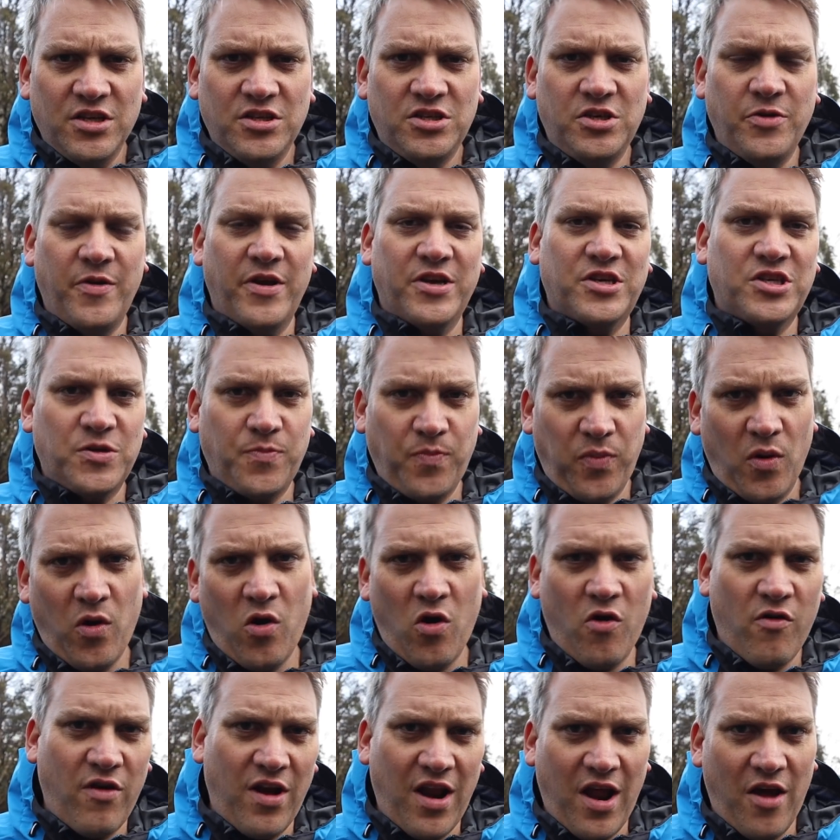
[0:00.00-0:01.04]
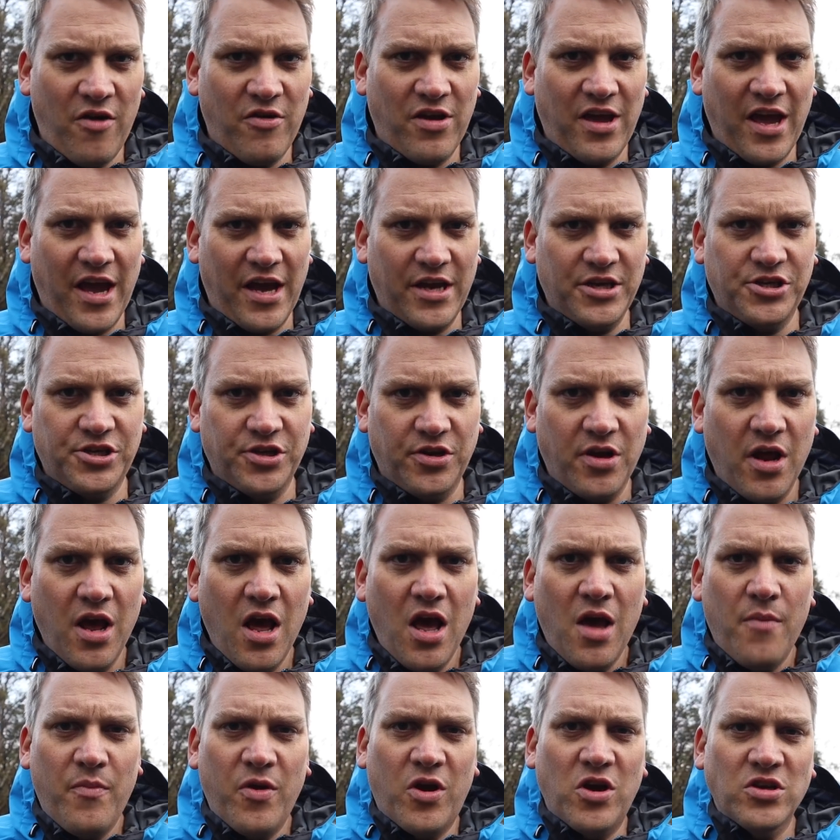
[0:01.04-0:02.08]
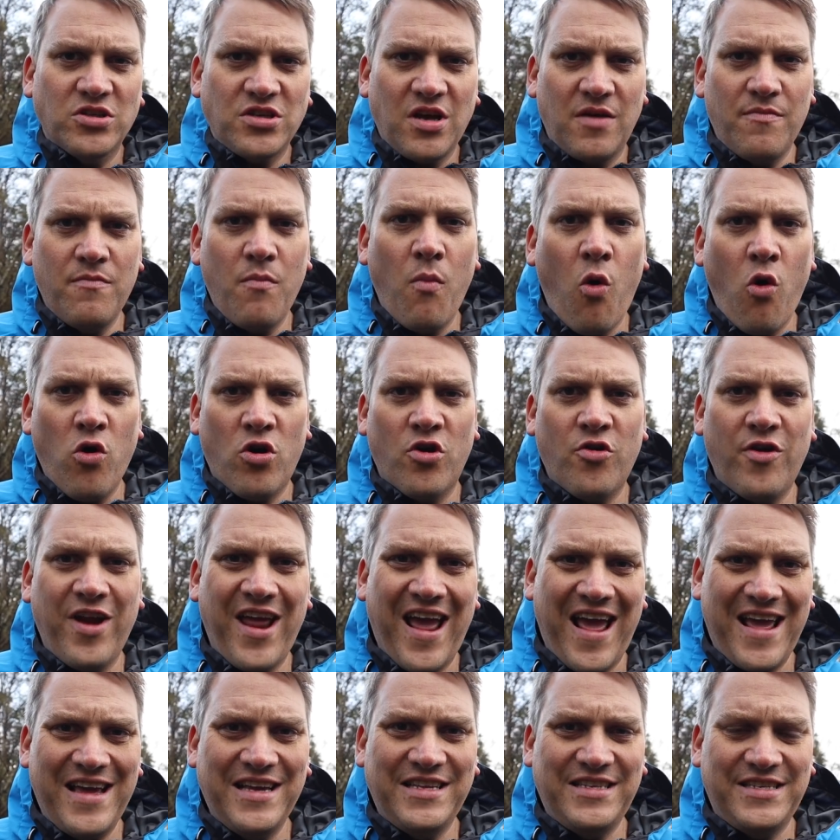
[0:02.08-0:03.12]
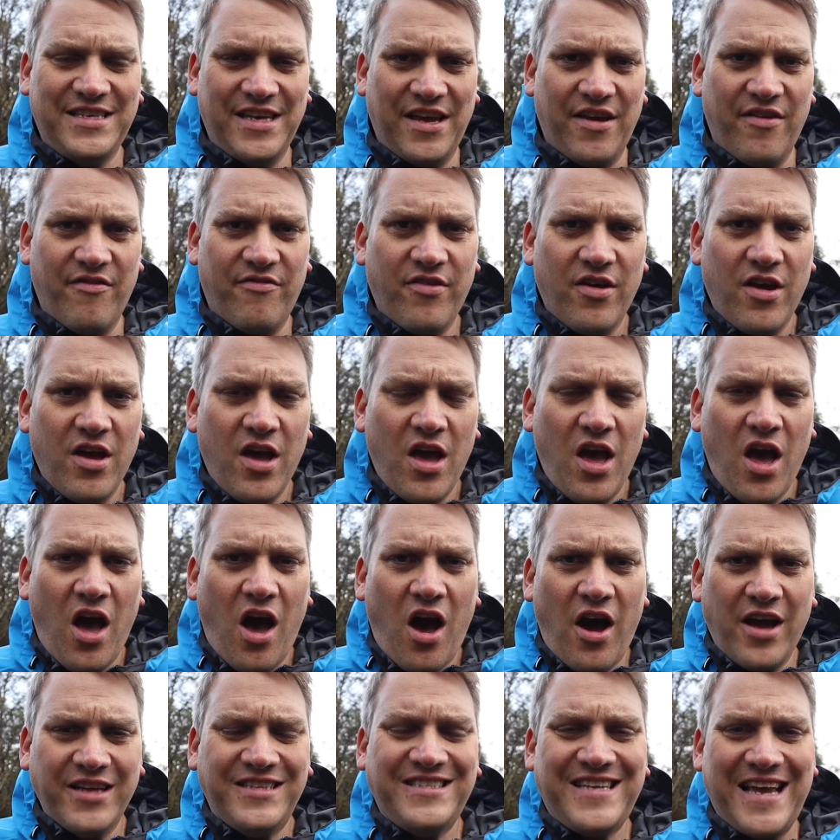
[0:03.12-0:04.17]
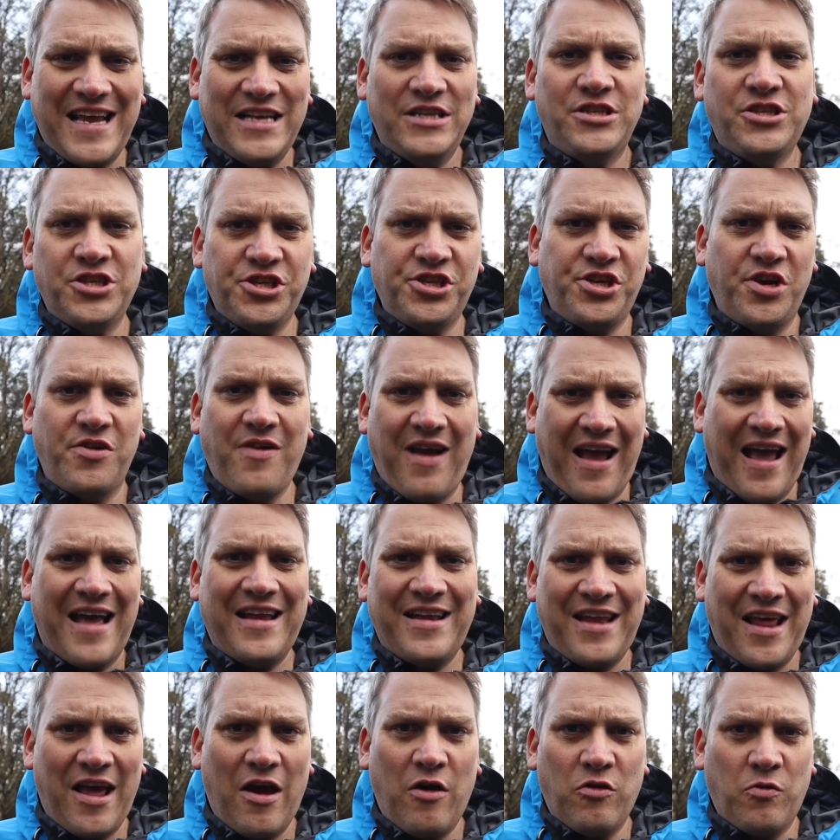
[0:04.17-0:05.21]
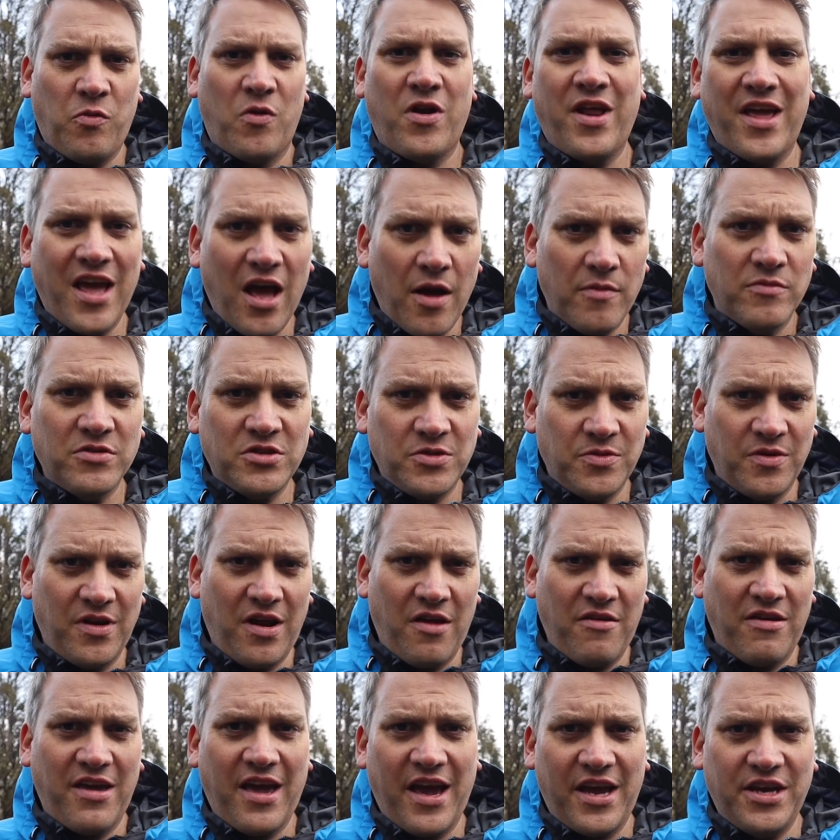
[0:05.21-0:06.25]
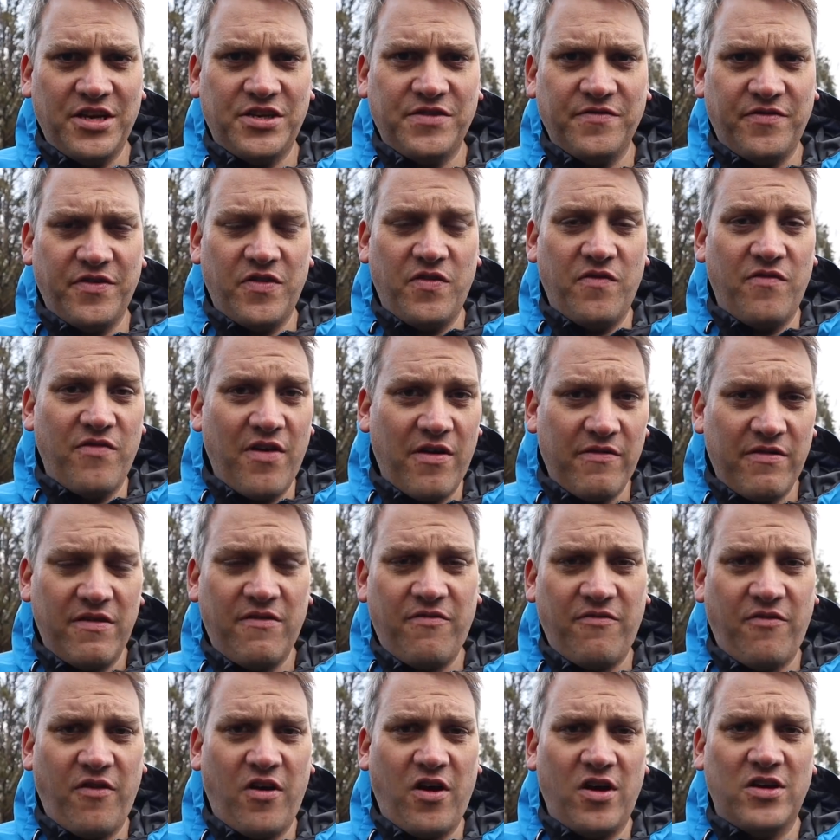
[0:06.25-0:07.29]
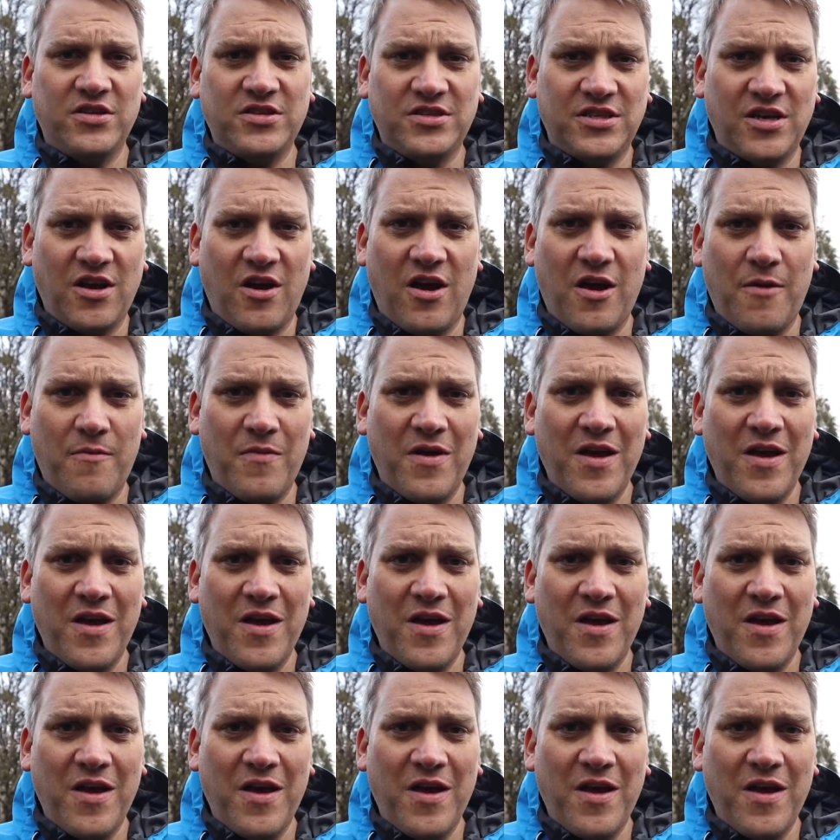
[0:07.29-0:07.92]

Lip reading: to explore a location, because I'm more creative, I tend to shoot handheld when I come to a location for the very first time